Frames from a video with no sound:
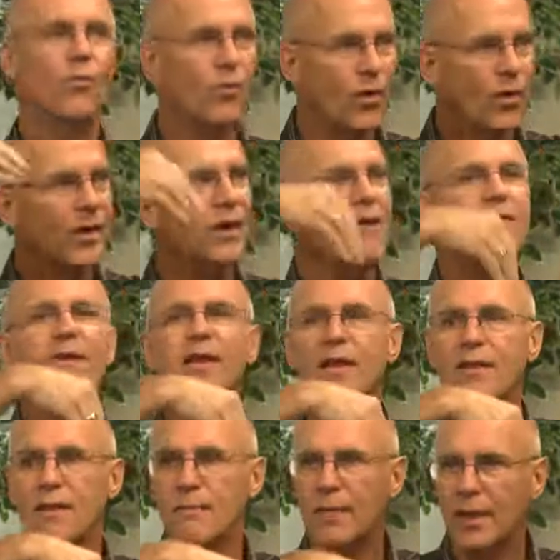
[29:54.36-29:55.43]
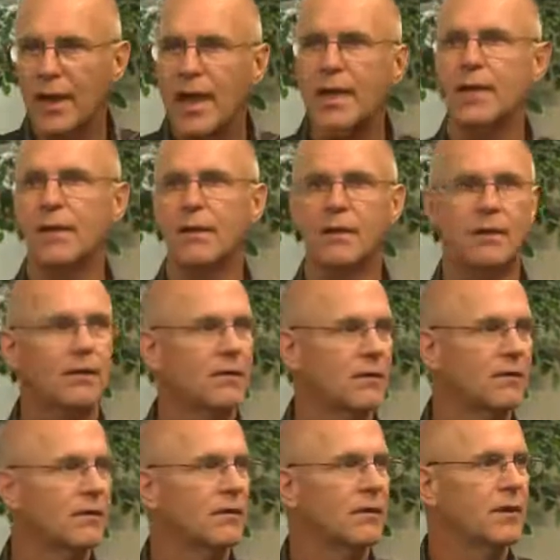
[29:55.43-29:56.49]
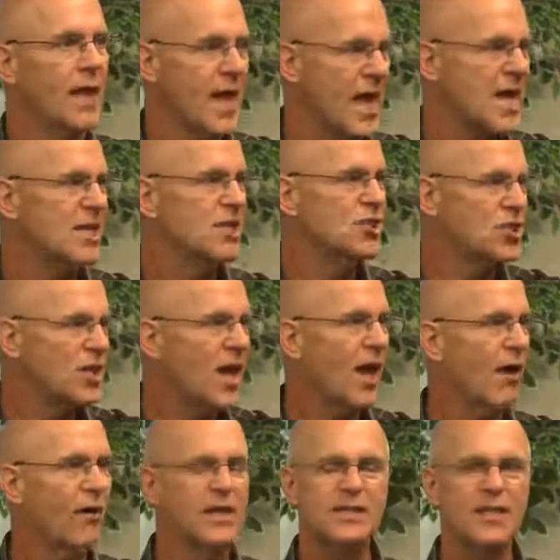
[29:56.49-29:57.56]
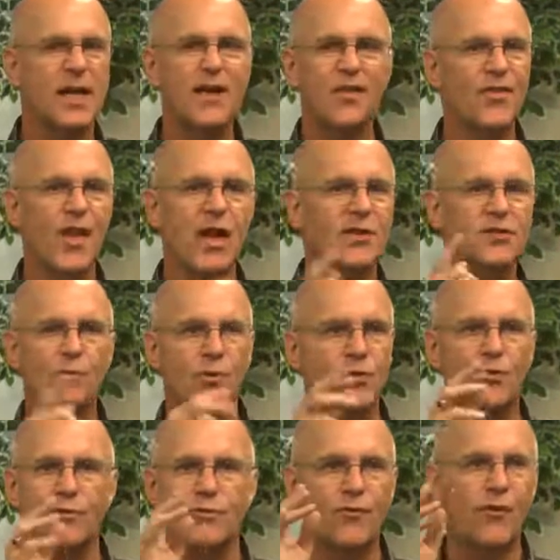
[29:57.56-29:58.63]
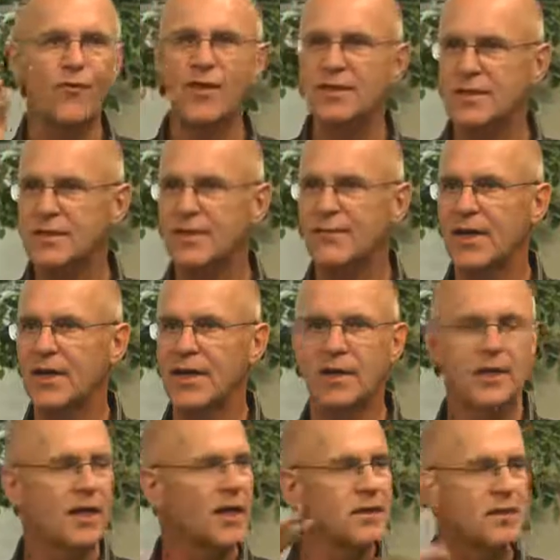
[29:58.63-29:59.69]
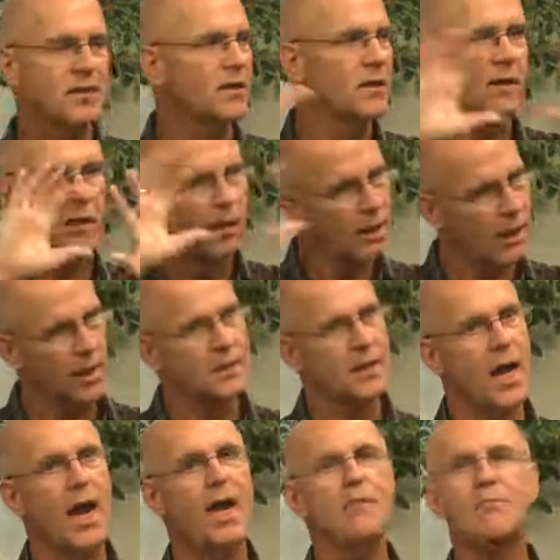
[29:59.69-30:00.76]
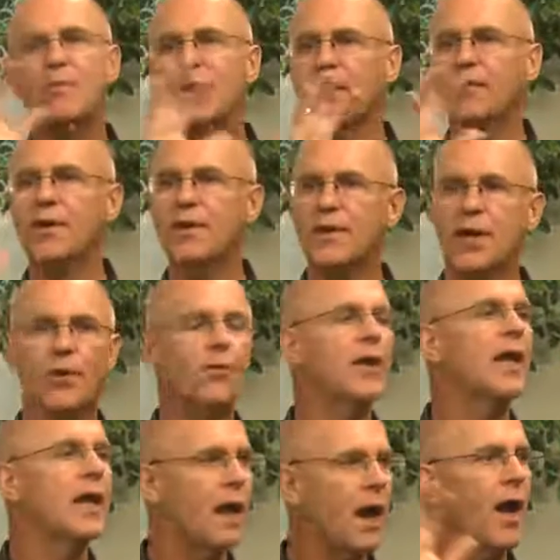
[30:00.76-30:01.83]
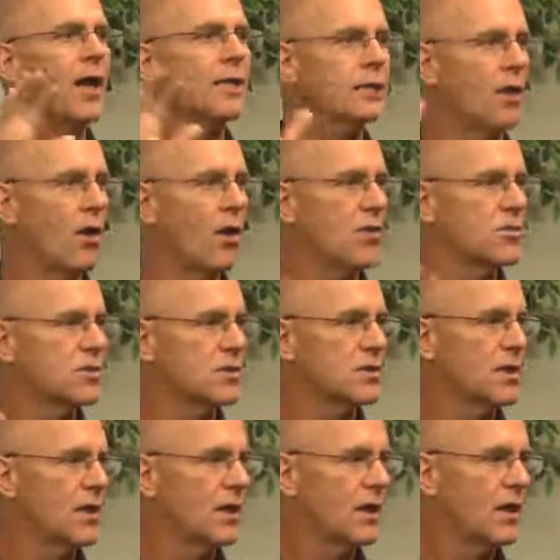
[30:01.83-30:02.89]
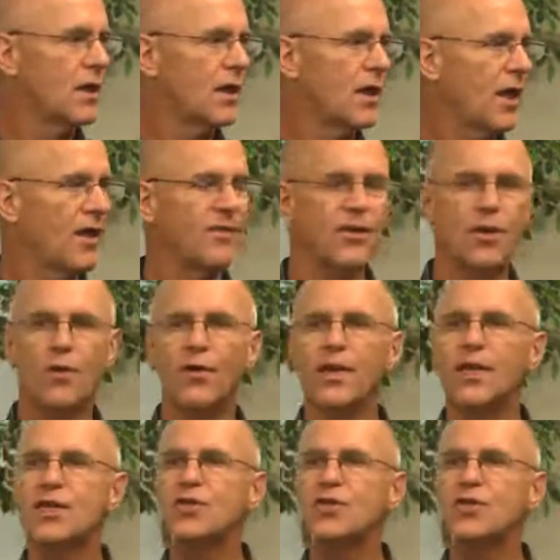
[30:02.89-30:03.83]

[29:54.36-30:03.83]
We're living in the millennial age now. It's not 1,000, 1, 2, 3, 4, 5, 6, 7, 8, 9. It's a time period that only God knows, and the only